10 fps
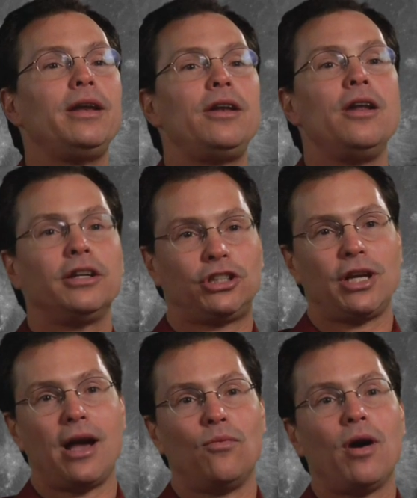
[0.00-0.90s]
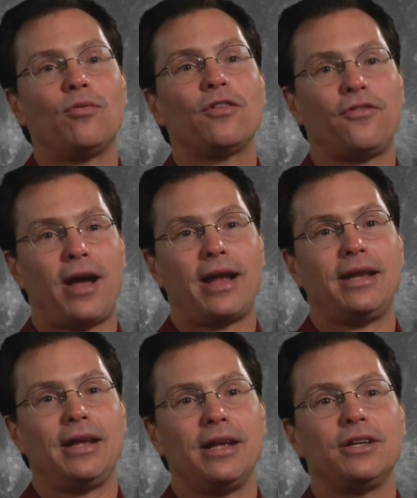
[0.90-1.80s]
in a nutshell, what we're
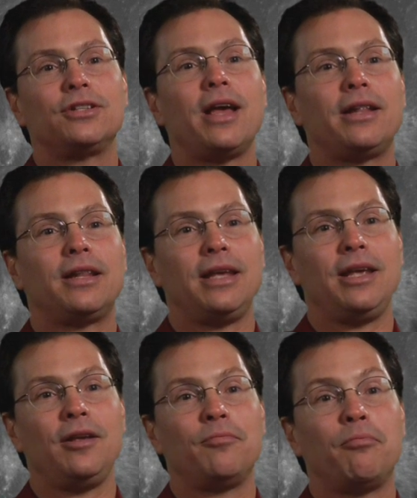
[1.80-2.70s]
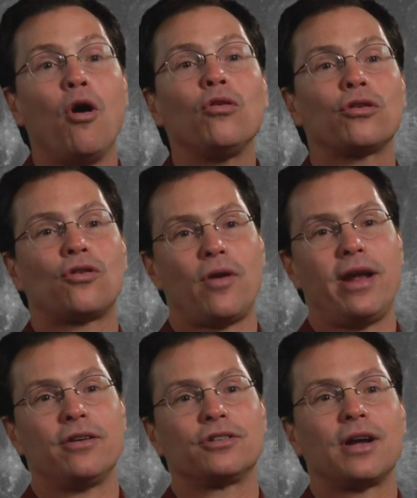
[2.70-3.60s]
finding is that the polar
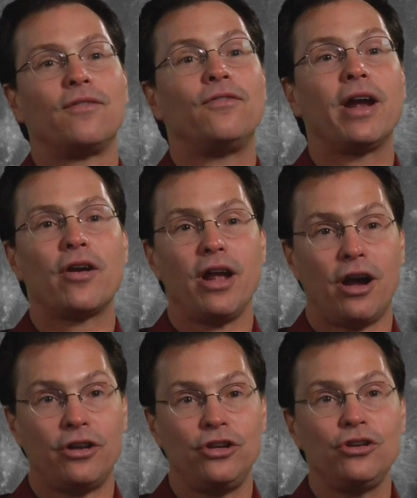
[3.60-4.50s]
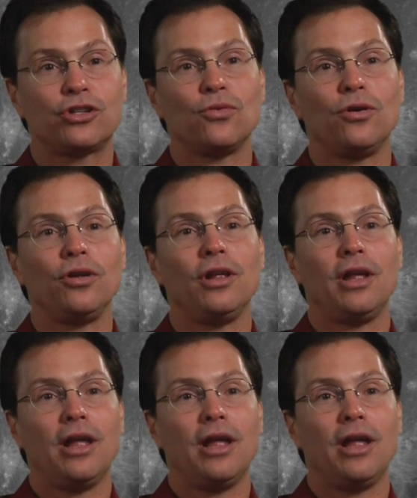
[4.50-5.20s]
craters are very unusual